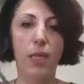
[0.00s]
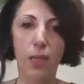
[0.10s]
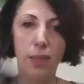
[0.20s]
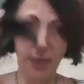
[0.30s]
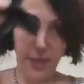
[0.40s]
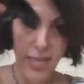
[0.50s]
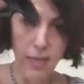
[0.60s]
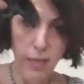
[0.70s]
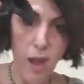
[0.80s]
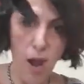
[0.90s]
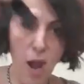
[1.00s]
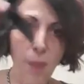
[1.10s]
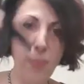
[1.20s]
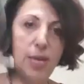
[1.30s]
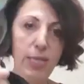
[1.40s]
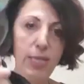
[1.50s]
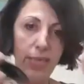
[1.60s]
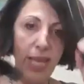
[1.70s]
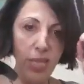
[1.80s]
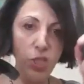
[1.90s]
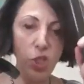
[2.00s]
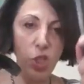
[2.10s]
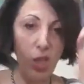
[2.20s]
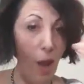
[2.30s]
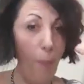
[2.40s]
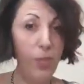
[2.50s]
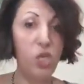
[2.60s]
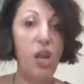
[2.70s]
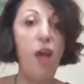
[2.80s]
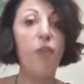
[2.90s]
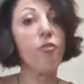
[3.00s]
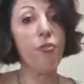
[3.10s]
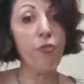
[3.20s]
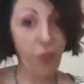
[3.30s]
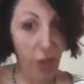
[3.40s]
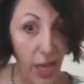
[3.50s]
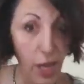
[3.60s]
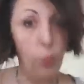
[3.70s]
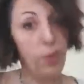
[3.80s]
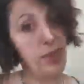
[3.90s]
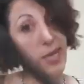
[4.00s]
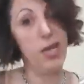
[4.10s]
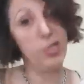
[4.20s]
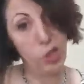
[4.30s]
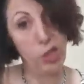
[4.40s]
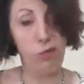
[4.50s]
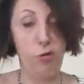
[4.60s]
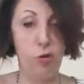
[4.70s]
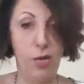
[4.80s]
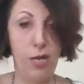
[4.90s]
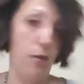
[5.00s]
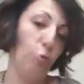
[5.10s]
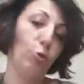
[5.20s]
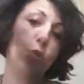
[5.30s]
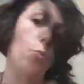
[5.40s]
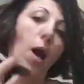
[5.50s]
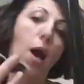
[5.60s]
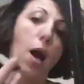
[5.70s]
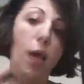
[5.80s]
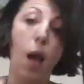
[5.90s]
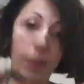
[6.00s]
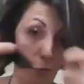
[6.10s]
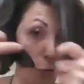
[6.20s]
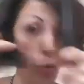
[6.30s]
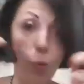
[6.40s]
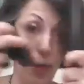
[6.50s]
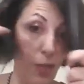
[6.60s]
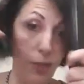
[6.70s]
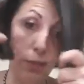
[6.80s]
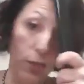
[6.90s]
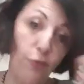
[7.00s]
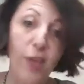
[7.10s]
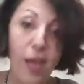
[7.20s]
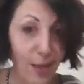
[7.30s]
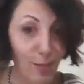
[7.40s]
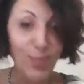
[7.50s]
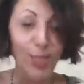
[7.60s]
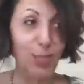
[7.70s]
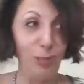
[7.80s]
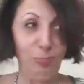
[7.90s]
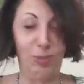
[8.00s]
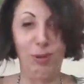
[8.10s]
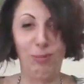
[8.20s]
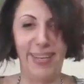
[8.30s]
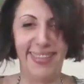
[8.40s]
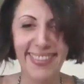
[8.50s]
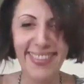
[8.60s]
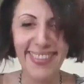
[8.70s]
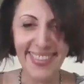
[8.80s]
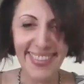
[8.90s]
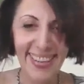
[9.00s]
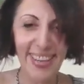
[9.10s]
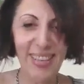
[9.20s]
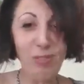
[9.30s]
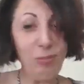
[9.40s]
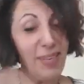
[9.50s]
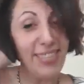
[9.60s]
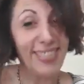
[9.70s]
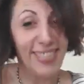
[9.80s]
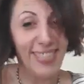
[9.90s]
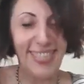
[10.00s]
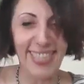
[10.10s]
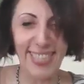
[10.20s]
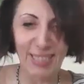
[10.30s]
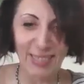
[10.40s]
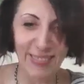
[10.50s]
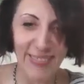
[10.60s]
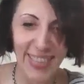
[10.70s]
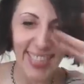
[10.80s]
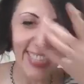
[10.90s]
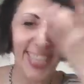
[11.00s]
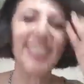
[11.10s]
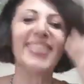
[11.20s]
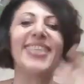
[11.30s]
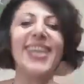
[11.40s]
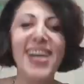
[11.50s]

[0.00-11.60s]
the armrest and the upper shaft free with the LG30. I don't know so why. I mean, if you don't want to get these free items, that's up to you. But to me, it just doesn't make sense.